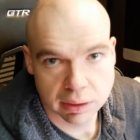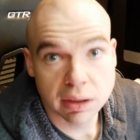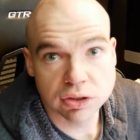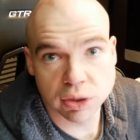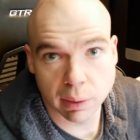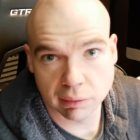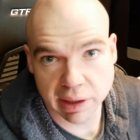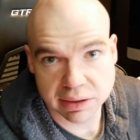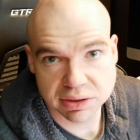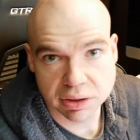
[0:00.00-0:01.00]
So, all
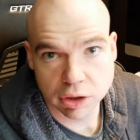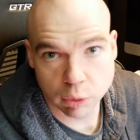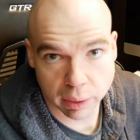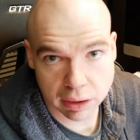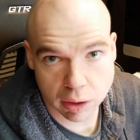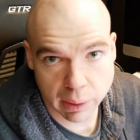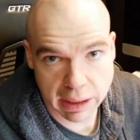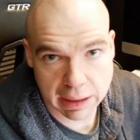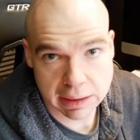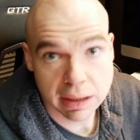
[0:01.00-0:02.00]
right, you want to go
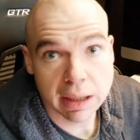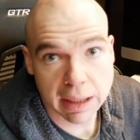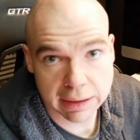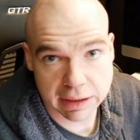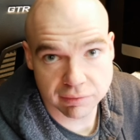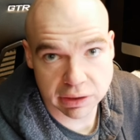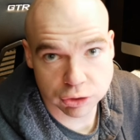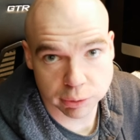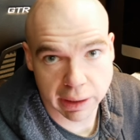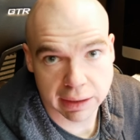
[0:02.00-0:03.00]
ahead and give it a
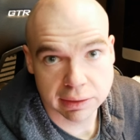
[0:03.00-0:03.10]
try.